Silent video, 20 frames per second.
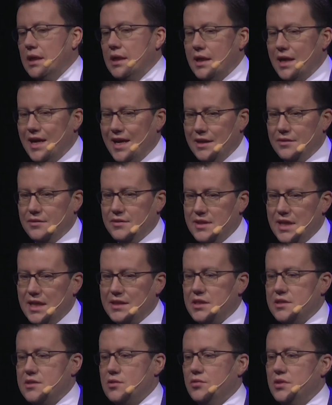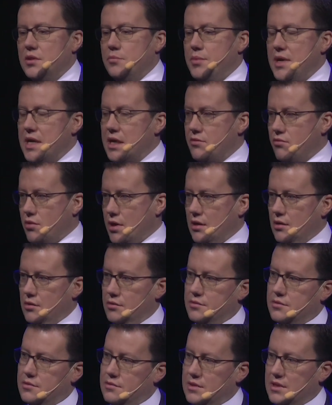And that is on the
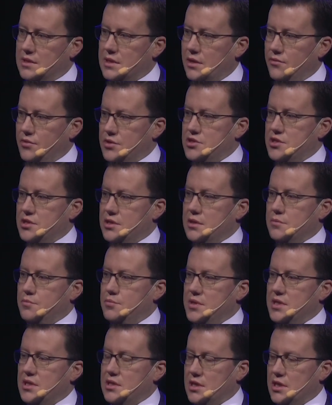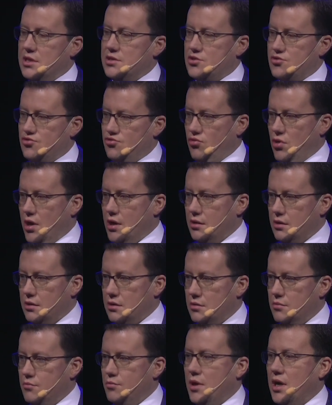background that our GDP has shrunk
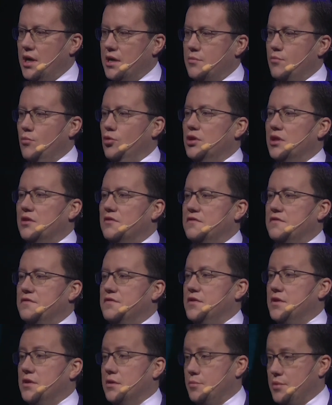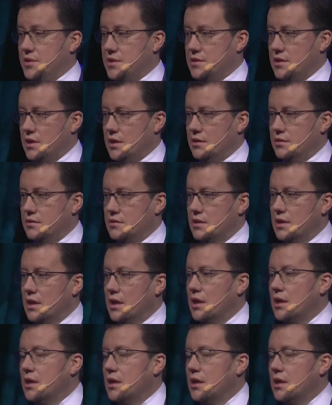by more than 30%.